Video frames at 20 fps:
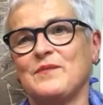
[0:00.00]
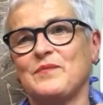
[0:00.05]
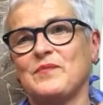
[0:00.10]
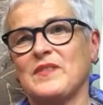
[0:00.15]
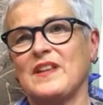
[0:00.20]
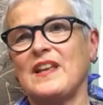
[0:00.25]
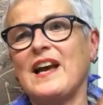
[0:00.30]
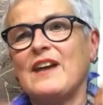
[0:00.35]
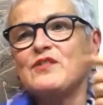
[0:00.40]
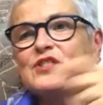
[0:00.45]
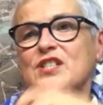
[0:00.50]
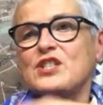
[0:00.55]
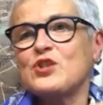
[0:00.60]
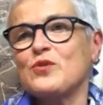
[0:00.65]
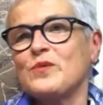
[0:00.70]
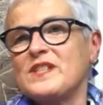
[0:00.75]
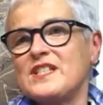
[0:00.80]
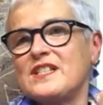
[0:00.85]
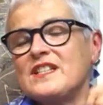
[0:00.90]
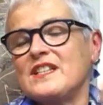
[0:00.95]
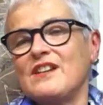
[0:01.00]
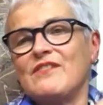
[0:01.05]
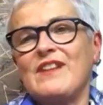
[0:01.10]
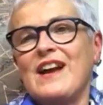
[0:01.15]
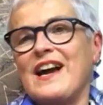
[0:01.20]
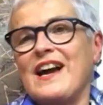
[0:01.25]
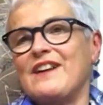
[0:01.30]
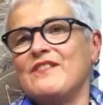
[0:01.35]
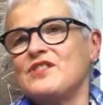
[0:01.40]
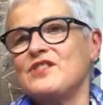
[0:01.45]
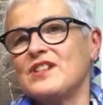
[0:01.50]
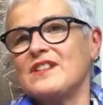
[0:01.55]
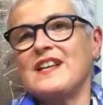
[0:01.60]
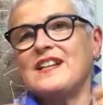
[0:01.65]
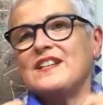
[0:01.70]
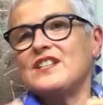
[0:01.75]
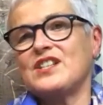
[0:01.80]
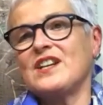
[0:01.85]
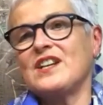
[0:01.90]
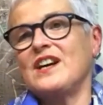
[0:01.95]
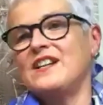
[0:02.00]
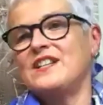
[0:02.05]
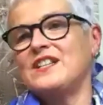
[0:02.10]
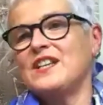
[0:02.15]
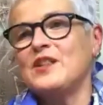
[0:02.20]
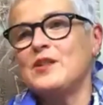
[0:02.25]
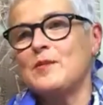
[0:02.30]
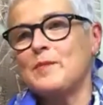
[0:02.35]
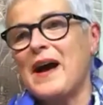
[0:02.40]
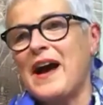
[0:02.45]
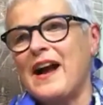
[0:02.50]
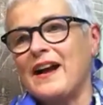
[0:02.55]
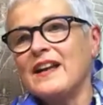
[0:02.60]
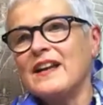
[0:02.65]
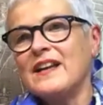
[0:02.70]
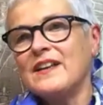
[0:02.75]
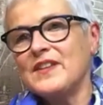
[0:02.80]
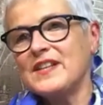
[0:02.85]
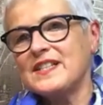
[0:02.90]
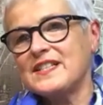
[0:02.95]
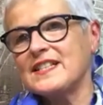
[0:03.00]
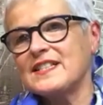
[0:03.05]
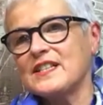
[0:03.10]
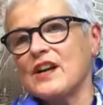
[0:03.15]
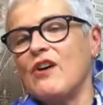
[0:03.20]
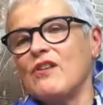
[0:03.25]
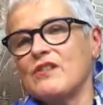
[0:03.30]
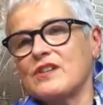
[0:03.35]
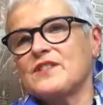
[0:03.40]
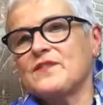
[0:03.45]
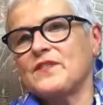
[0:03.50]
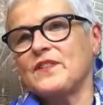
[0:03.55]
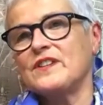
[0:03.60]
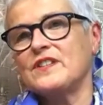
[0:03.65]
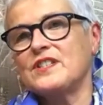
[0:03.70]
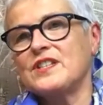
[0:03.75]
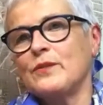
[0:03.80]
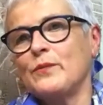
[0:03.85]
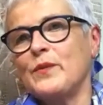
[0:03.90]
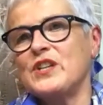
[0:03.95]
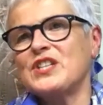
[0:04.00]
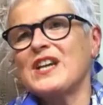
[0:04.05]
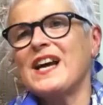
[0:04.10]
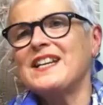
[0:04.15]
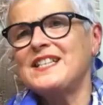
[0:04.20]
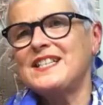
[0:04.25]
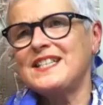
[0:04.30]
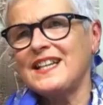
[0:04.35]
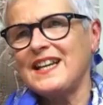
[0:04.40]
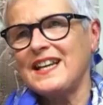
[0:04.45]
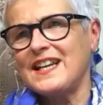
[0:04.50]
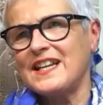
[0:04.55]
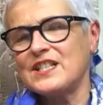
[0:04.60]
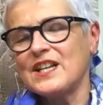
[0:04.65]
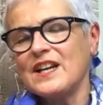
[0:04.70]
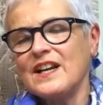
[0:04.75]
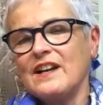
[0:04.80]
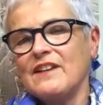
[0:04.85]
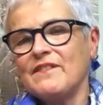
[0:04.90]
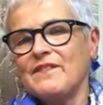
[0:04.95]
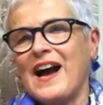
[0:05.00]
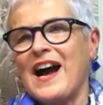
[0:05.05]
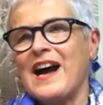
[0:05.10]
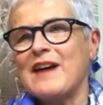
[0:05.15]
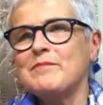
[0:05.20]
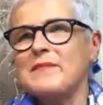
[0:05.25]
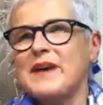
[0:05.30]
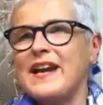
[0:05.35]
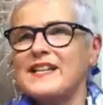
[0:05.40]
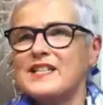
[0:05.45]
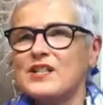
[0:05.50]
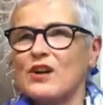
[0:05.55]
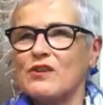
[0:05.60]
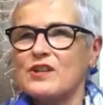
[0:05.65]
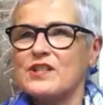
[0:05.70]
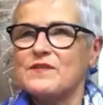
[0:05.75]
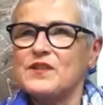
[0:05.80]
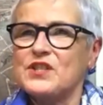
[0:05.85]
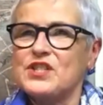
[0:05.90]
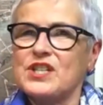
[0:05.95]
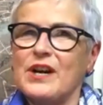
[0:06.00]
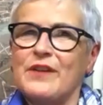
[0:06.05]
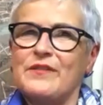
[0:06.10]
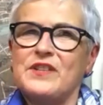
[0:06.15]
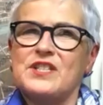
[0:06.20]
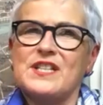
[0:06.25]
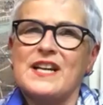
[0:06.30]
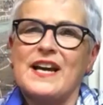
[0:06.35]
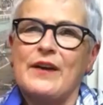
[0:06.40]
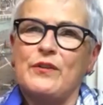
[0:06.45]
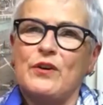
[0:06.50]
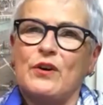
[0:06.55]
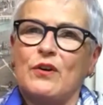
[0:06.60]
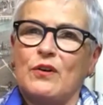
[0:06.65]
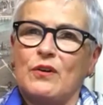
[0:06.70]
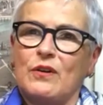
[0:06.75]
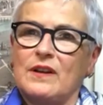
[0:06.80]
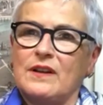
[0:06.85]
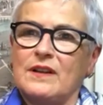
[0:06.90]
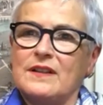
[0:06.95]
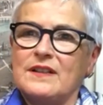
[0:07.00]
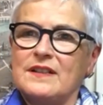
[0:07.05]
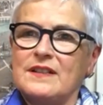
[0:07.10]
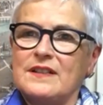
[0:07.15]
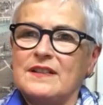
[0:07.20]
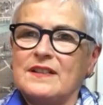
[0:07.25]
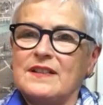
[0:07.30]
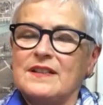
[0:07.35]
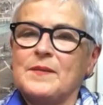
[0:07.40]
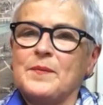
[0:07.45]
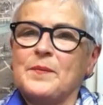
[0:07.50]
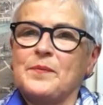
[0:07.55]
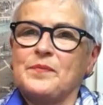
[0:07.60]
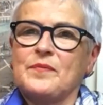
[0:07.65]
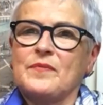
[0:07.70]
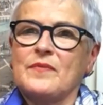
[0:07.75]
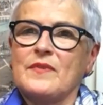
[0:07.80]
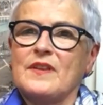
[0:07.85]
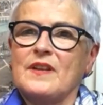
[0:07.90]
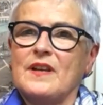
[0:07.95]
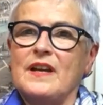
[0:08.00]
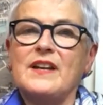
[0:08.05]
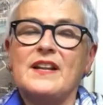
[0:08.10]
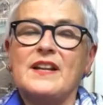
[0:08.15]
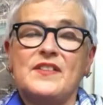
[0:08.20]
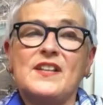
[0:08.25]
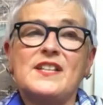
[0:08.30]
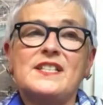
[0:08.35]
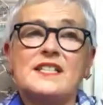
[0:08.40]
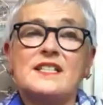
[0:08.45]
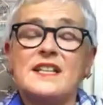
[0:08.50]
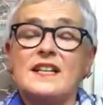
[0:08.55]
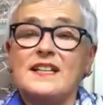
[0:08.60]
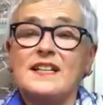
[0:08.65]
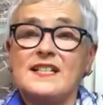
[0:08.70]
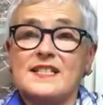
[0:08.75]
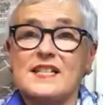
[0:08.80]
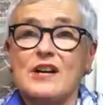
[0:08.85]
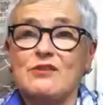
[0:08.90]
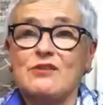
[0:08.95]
Yeah, I just twisted it round and then tied it at the back. This is Oxford, which I did for Handmade's Oxford show in the town hall. And this is nearly sold